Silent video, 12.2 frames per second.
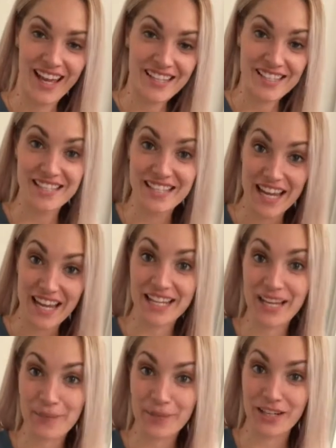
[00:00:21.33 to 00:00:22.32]
Today
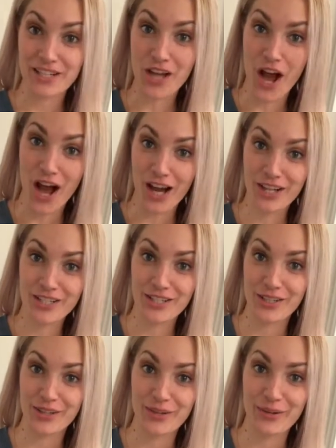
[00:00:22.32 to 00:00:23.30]
I'm going to talk to
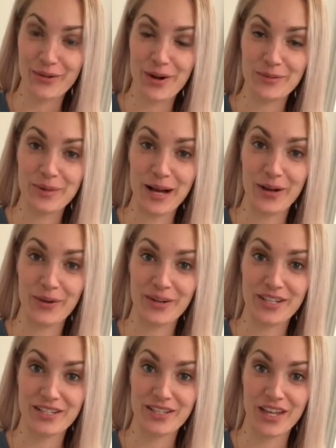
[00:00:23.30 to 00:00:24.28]
you about
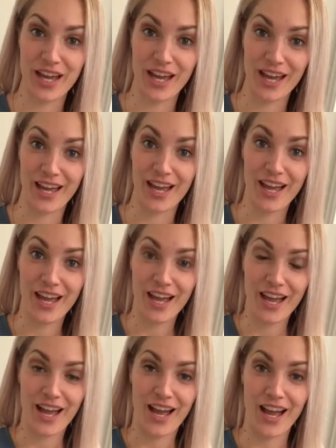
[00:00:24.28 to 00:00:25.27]
the
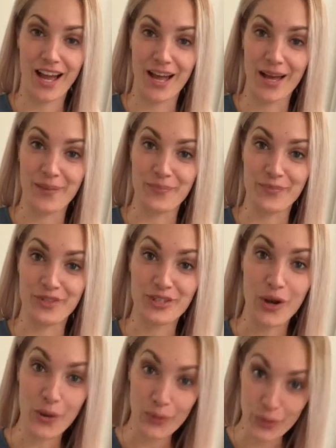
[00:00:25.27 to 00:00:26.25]

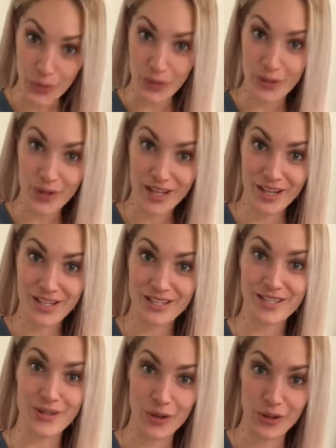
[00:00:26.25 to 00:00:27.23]
total
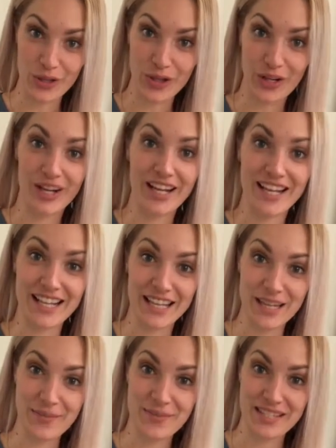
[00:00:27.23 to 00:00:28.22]
solar
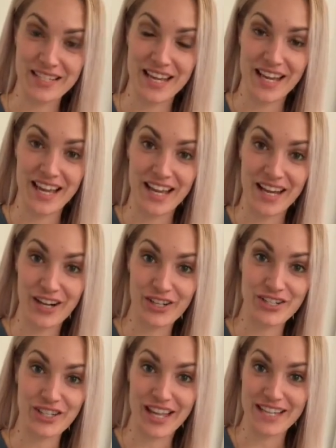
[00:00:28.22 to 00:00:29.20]
eclipse here
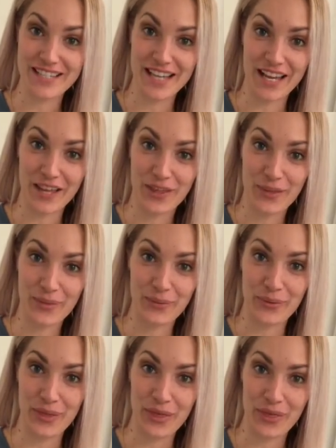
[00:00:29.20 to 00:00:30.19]
July 2nd
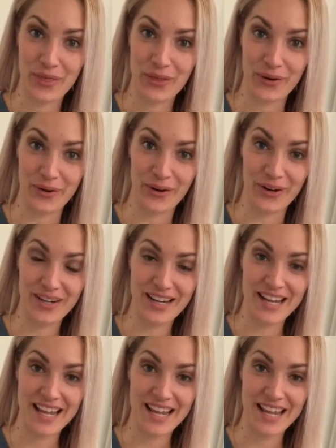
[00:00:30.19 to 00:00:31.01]
through the 3rd.